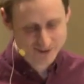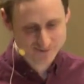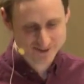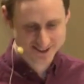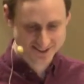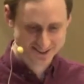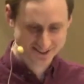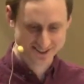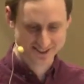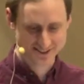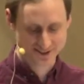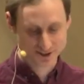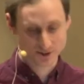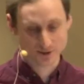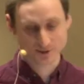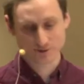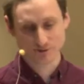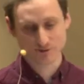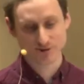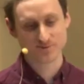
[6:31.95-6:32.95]
So these are
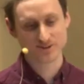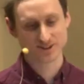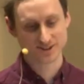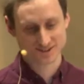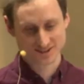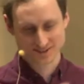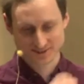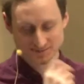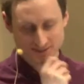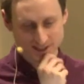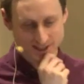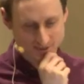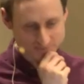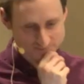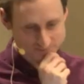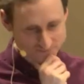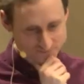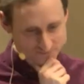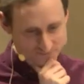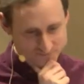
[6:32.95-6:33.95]
known criminals.
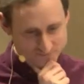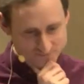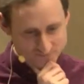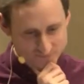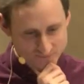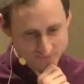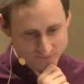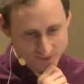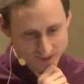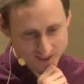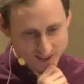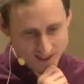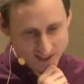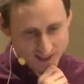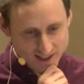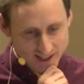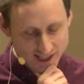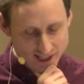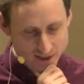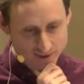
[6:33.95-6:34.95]

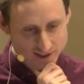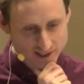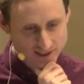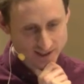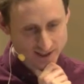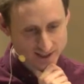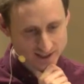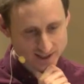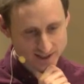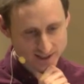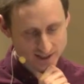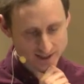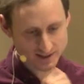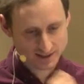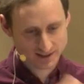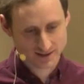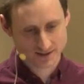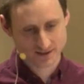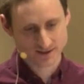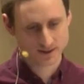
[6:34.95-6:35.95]
Anyway,
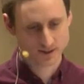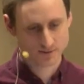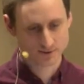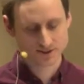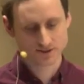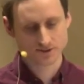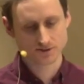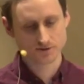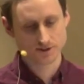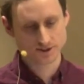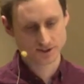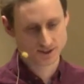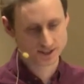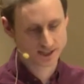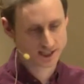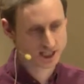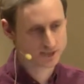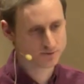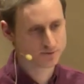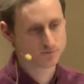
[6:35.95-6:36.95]
there was such rich
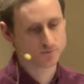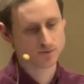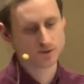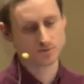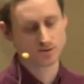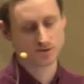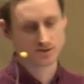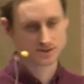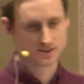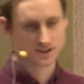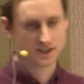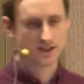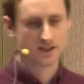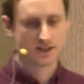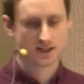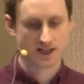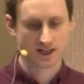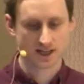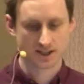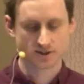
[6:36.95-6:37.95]
engagement. People
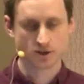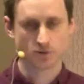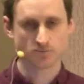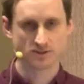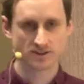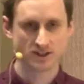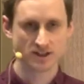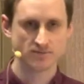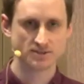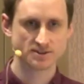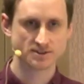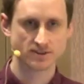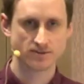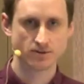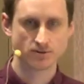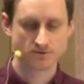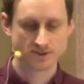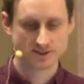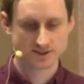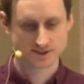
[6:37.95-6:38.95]
adopted them as their
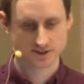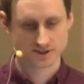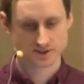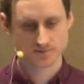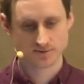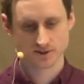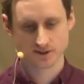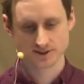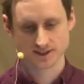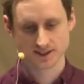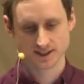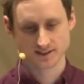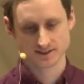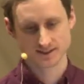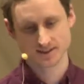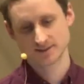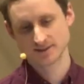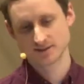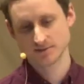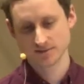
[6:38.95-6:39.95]
own research projects,
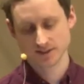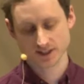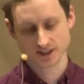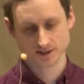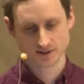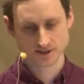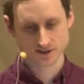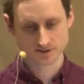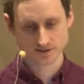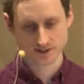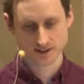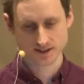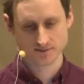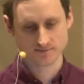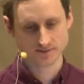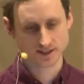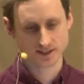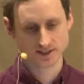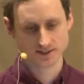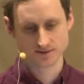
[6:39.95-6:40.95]
and somebody in Australia
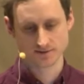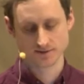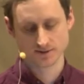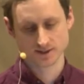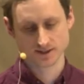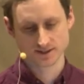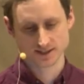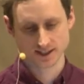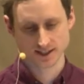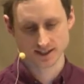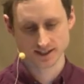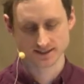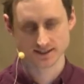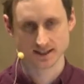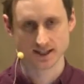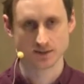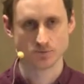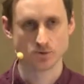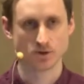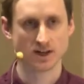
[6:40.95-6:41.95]
managed to understand
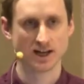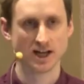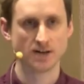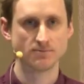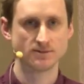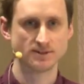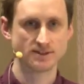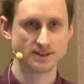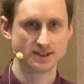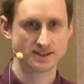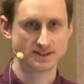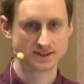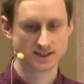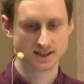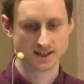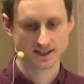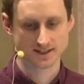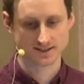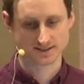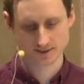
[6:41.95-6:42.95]
exactly what happened to this
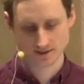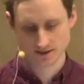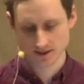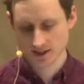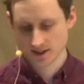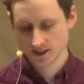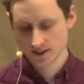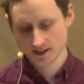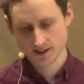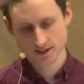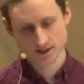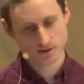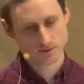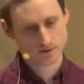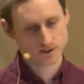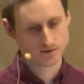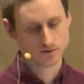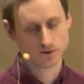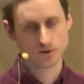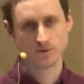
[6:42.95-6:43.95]
guy. So, you know,
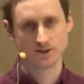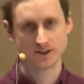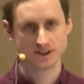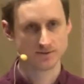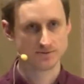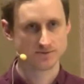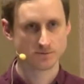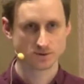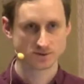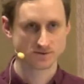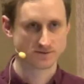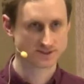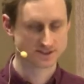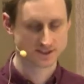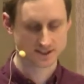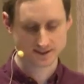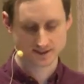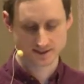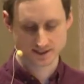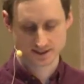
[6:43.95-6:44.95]
all we did was
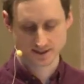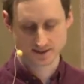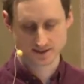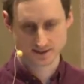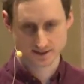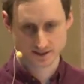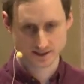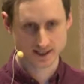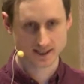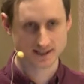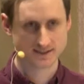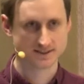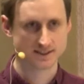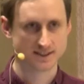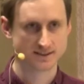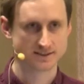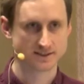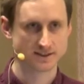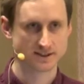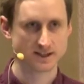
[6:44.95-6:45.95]
facilitate the
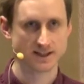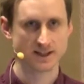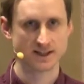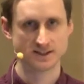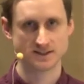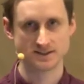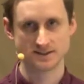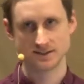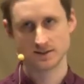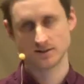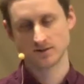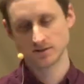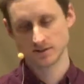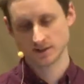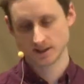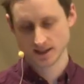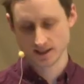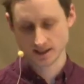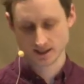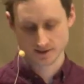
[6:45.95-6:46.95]
access to the collections, and all
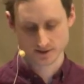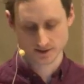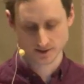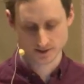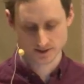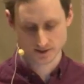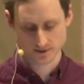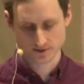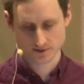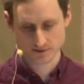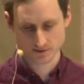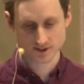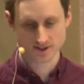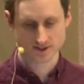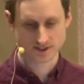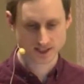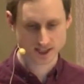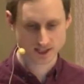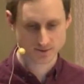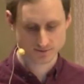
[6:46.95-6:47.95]
the rich
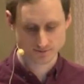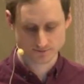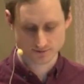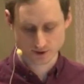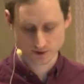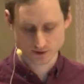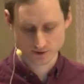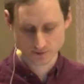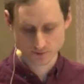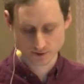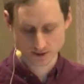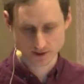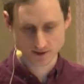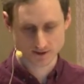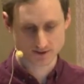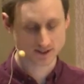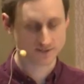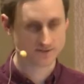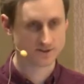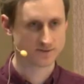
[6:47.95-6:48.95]
engagement followed without
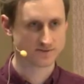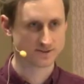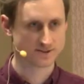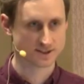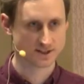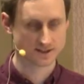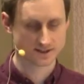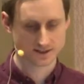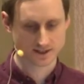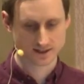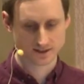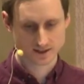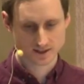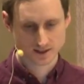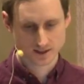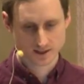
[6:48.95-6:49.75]
us having to facilitate.